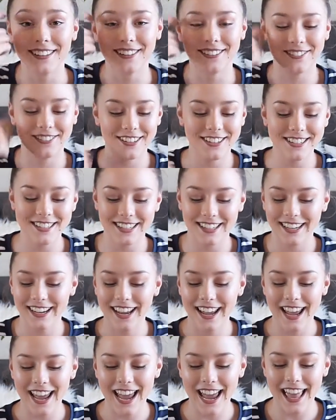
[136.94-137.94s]
confused.
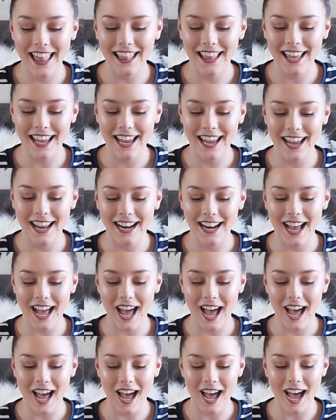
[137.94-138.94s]
And then
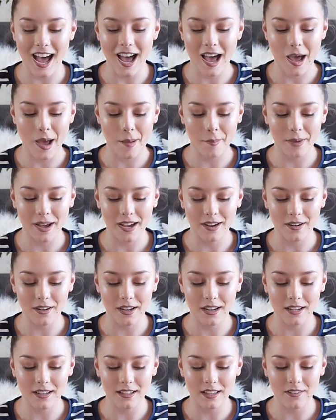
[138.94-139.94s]
I'm
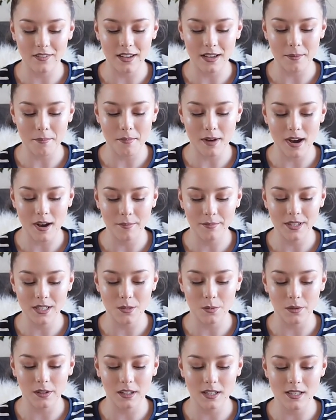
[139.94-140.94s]
giving mom
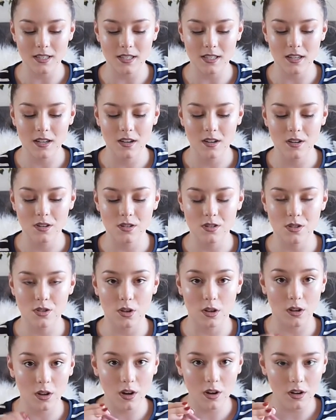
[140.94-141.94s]
this one that's
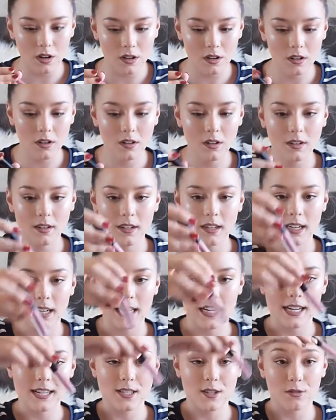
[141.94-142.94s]
Solo.
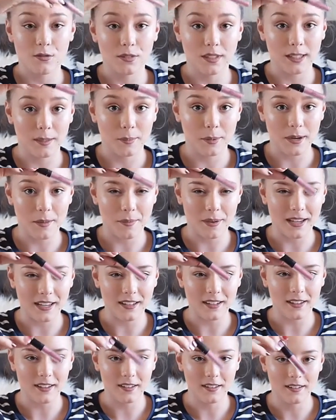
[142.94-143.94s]
It's a really pretty
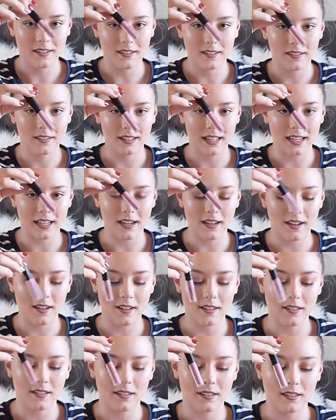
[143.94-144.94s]
pink, like
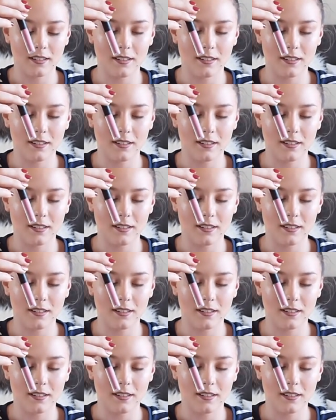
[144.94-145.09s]
a